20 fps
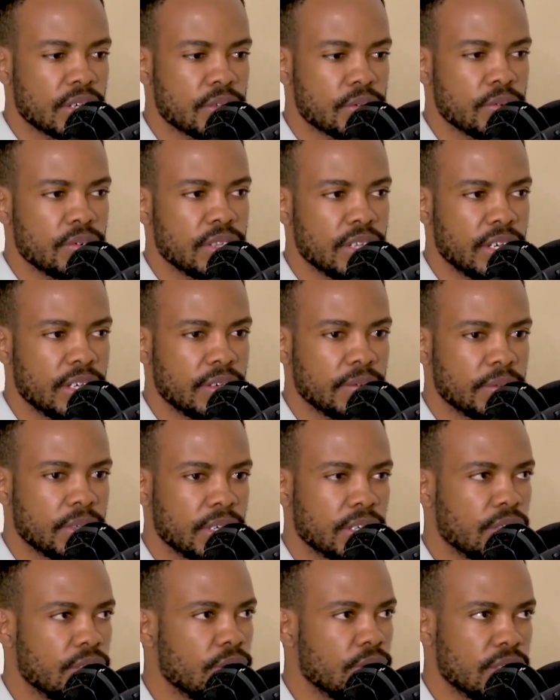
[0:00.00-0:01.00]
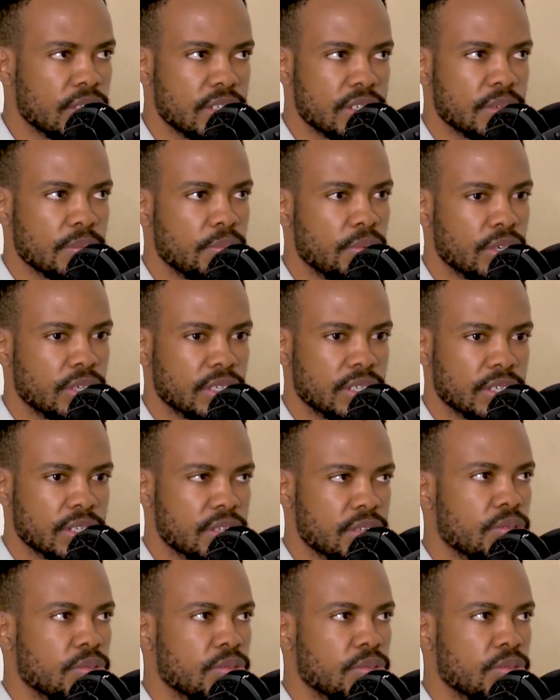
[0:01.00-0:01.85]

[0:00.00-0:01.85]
I saw that and like, yo, this is a podcast.